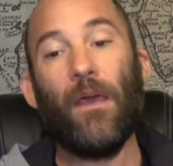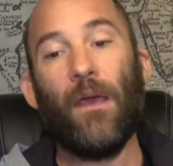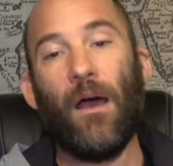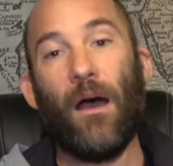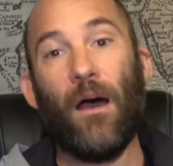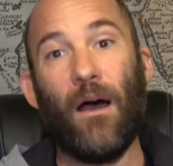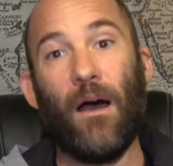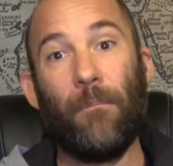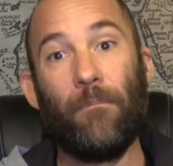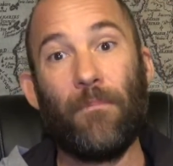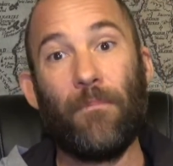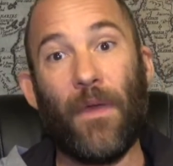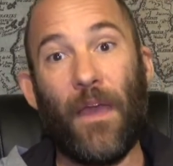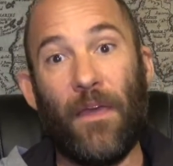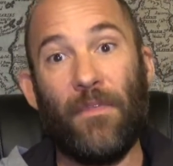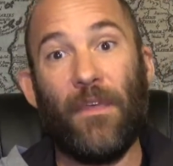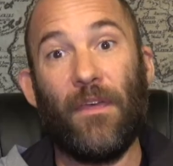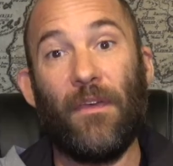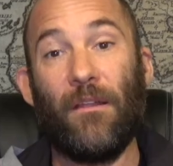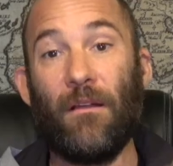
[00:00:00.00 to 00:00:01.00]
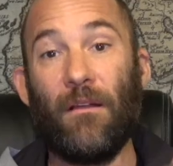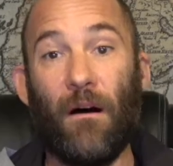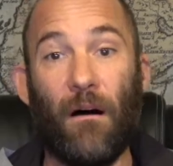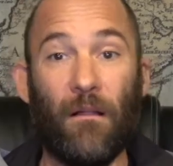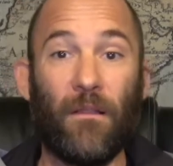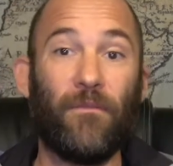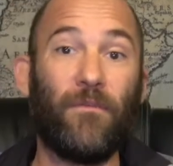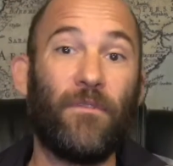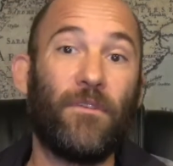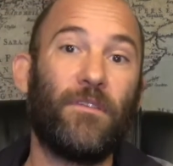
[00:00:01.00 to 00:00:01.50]
and then
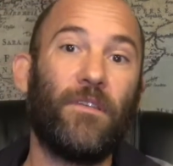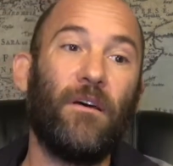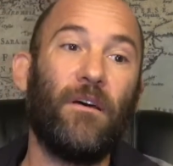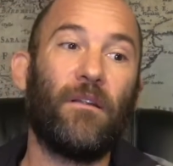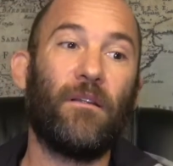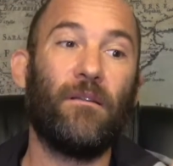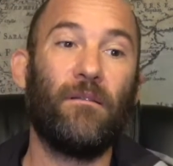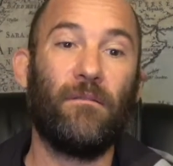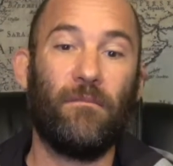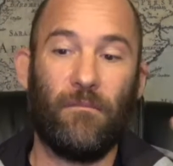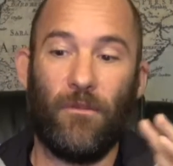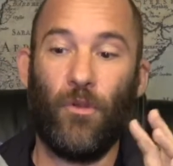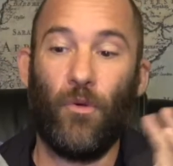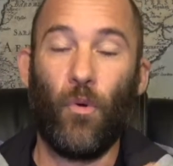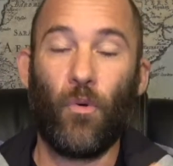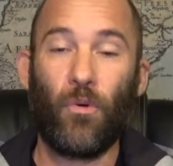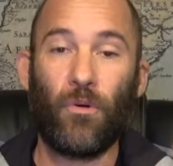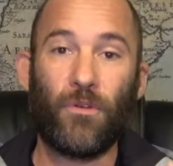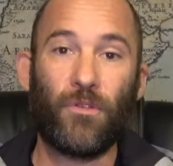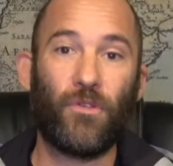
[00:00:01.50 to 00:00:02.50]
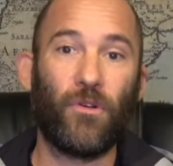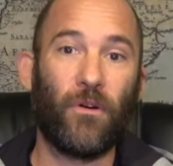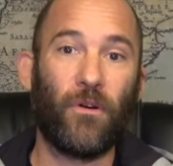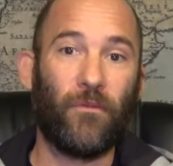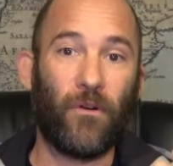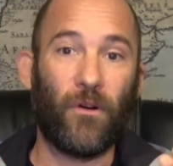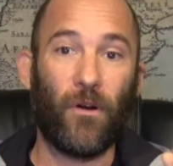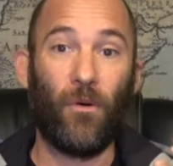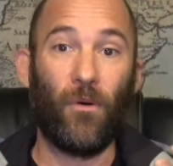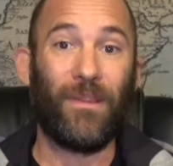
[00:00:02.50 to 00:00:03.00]
all of a sudden your
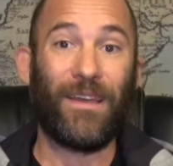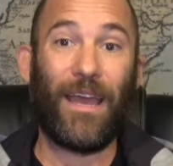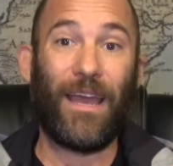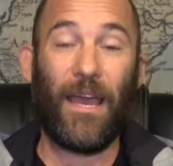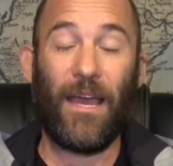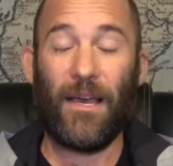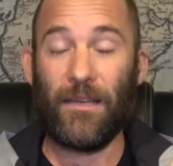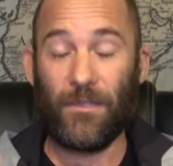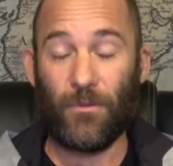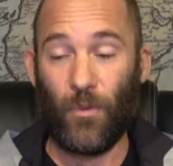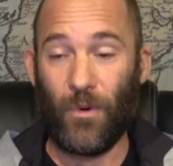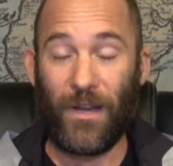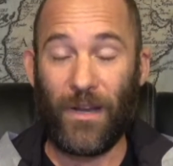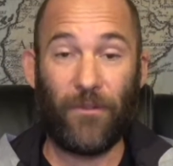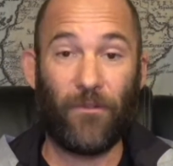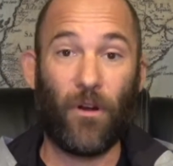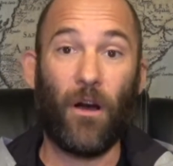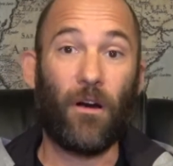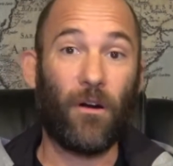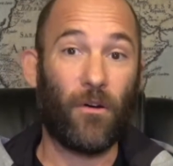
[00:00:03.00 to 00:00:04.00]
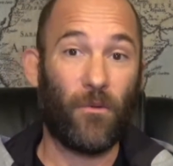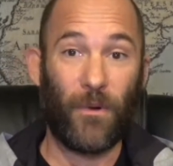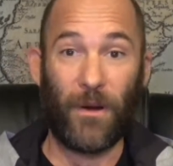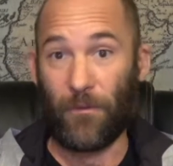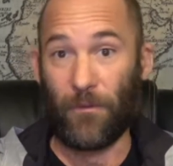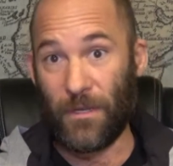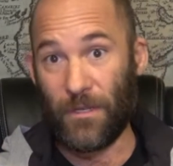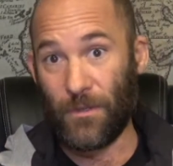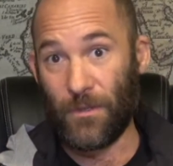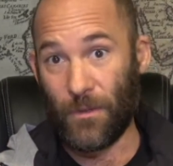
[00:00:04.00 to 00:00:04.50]
server only has whatever hardware
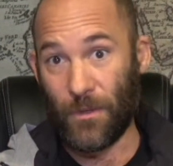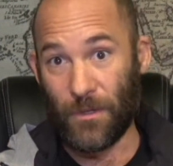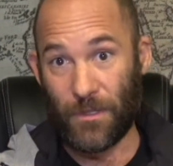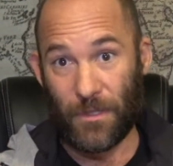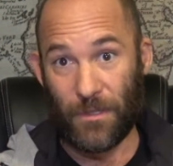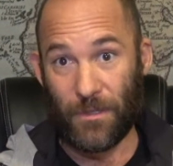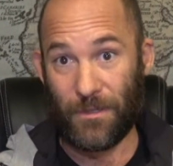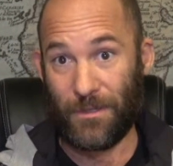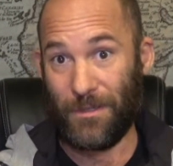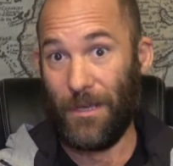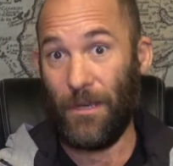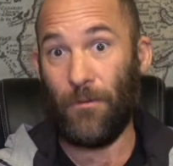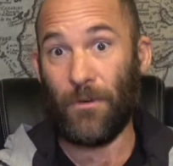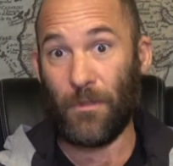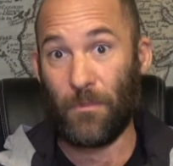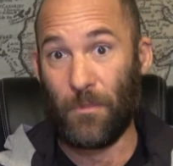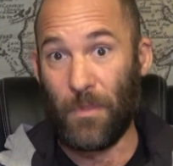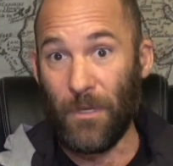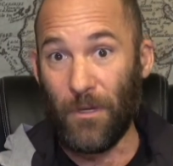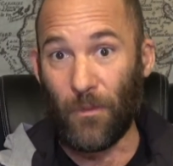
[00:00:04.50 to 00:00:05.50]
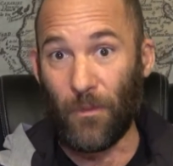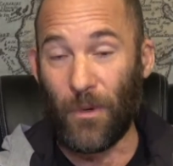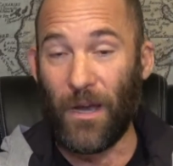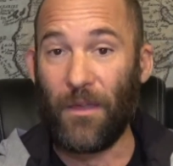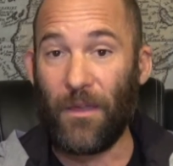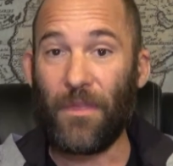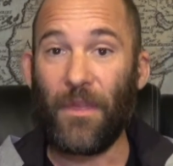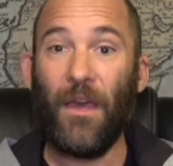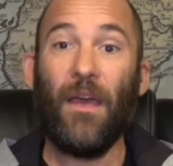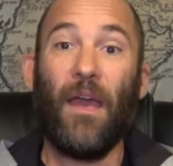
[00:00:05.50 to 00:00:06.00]
resources it was built
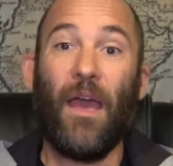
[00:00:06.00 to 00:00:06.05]
with,